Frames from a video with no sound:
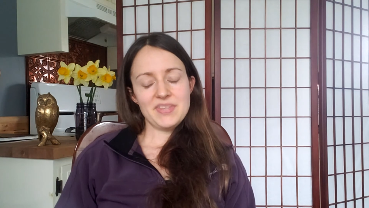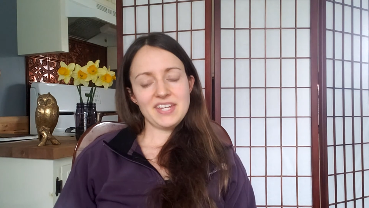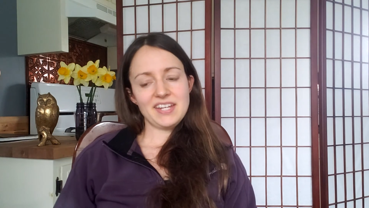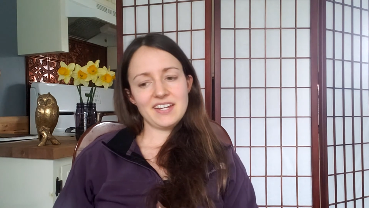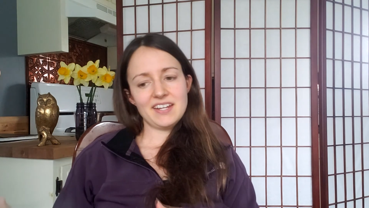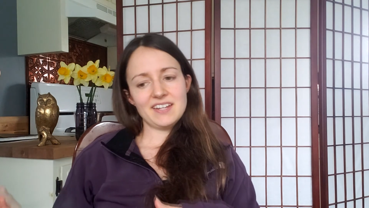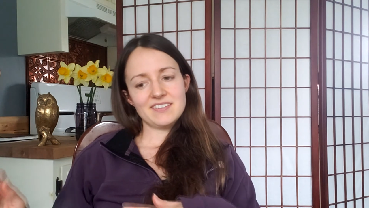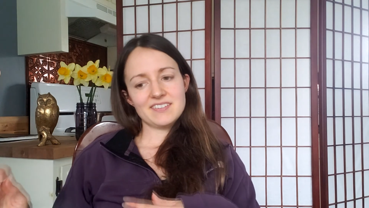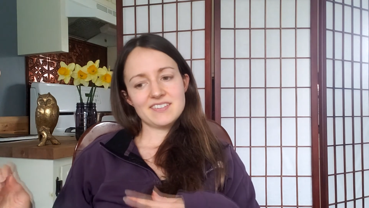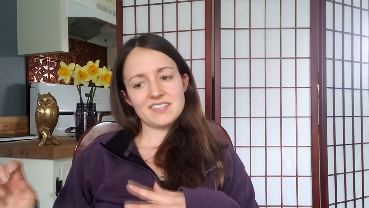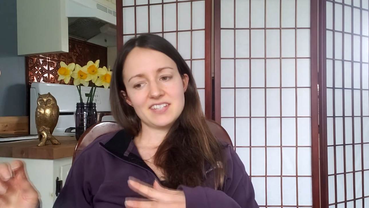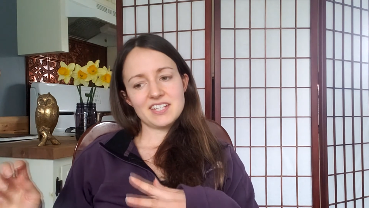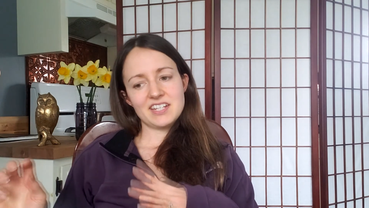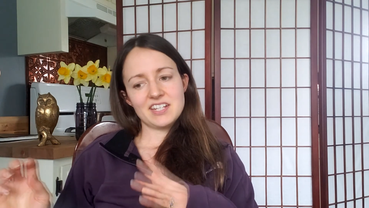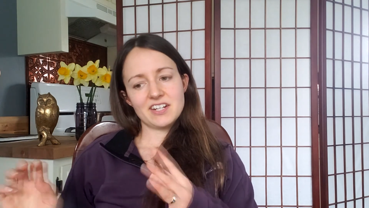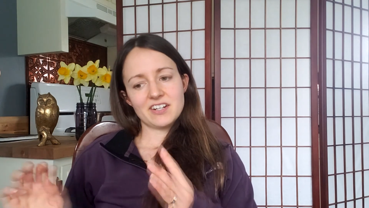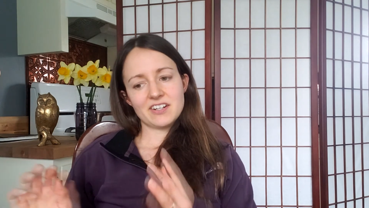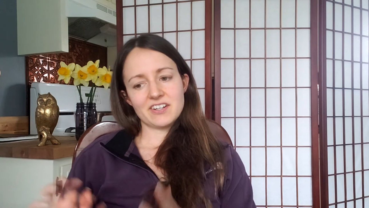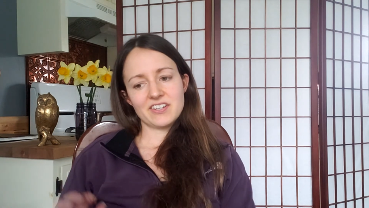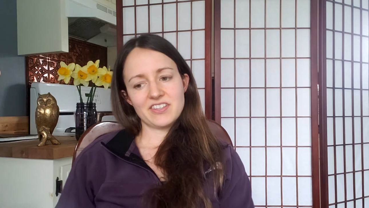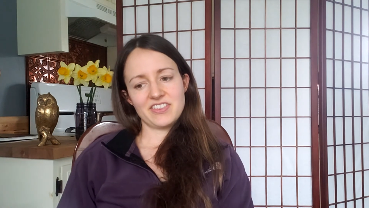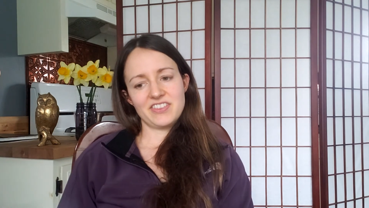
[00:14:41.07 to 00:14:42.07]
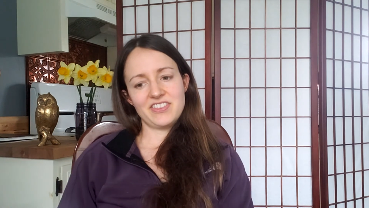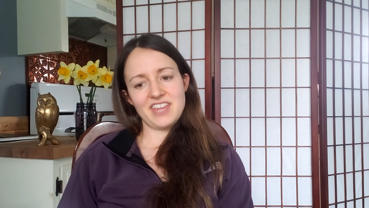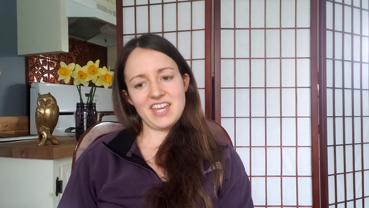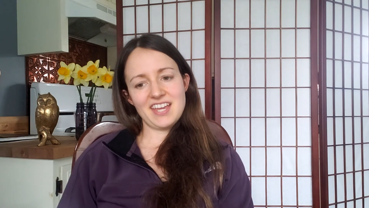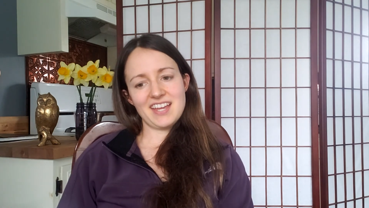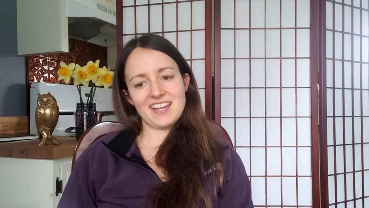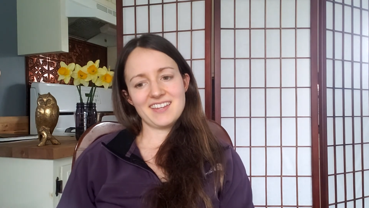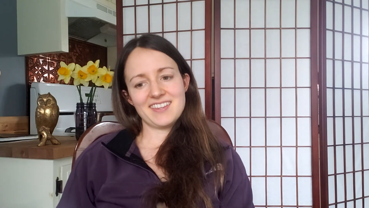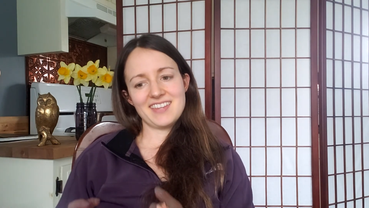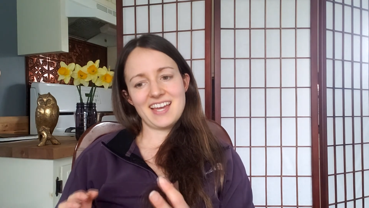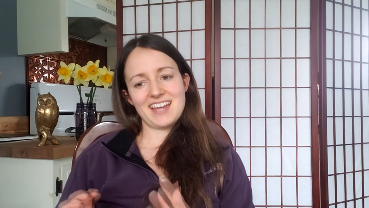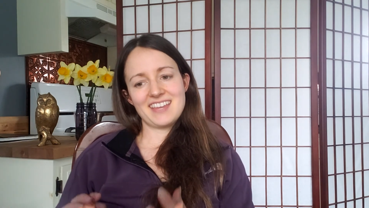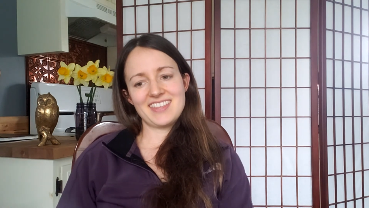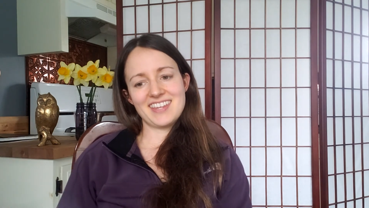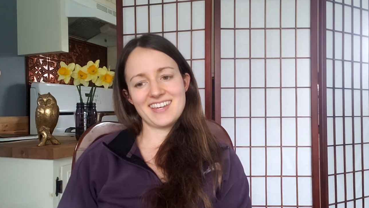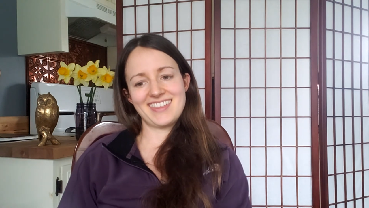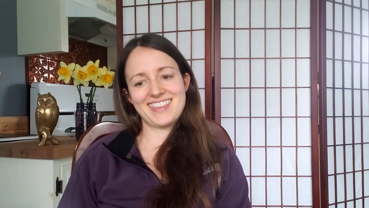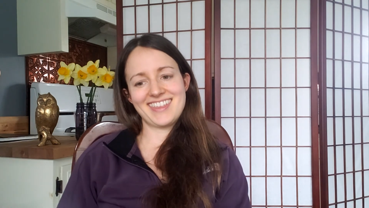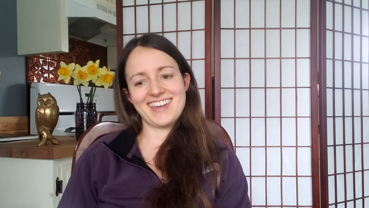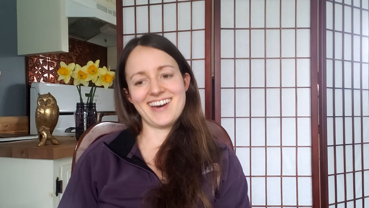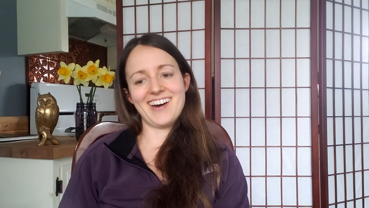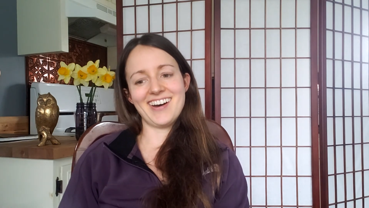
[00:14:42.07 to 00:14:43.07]
the insecure thing that the
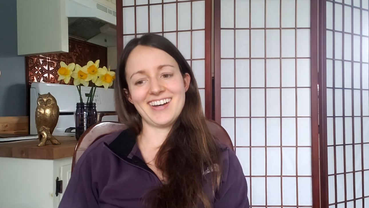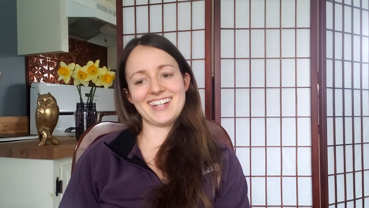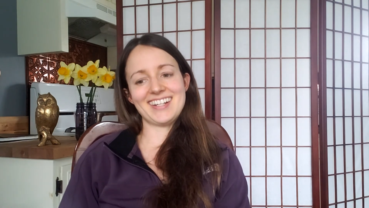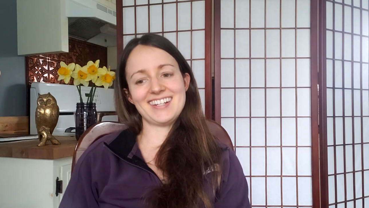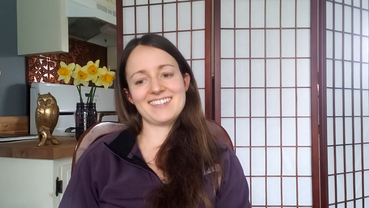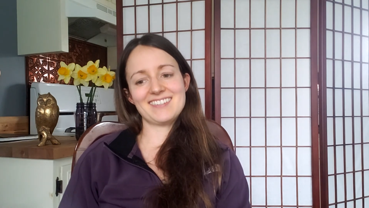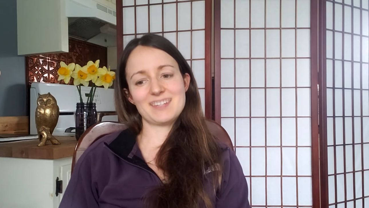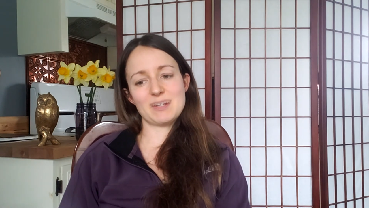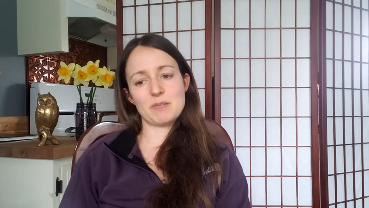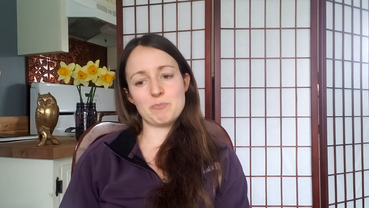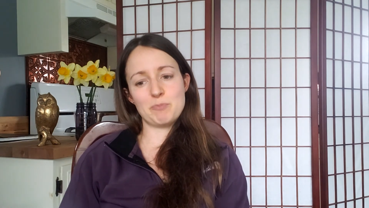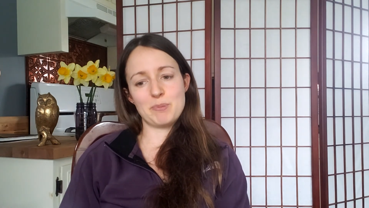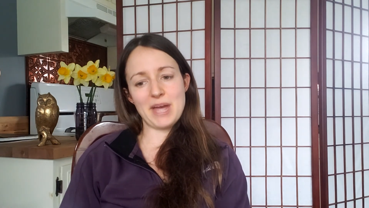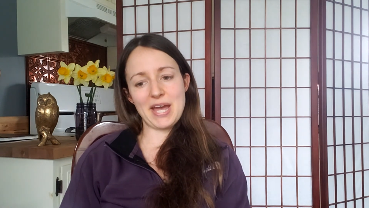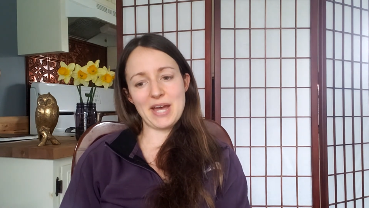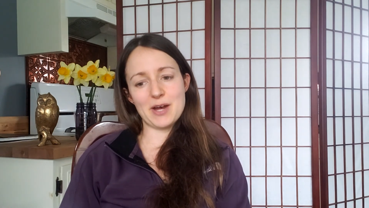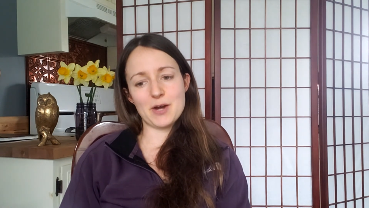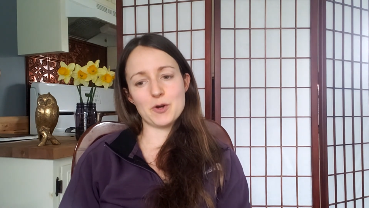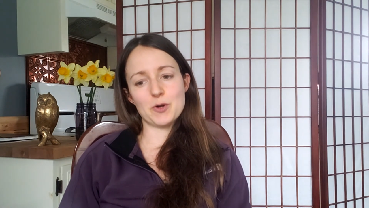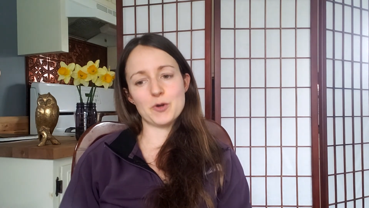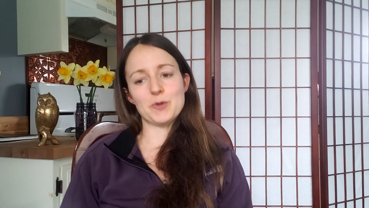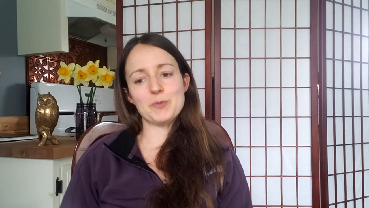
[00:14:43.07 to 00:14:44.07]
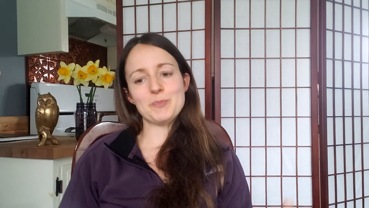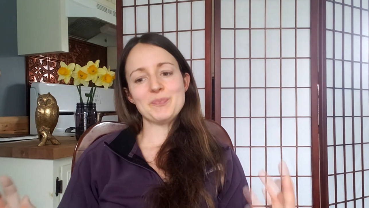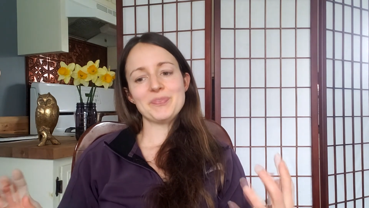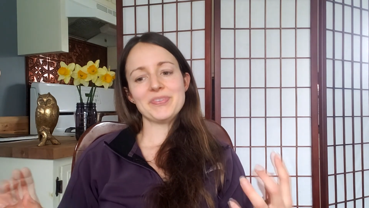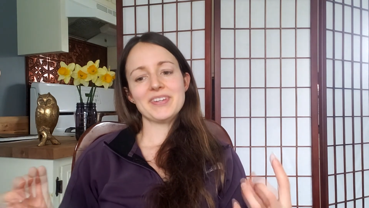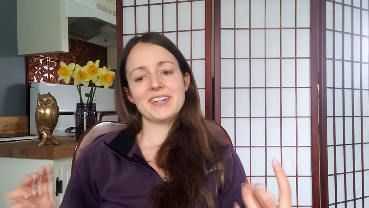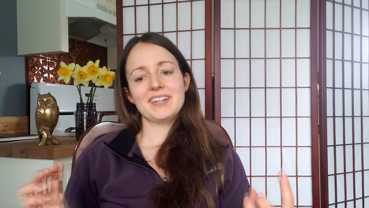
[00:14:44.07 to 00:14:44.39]
thought is about,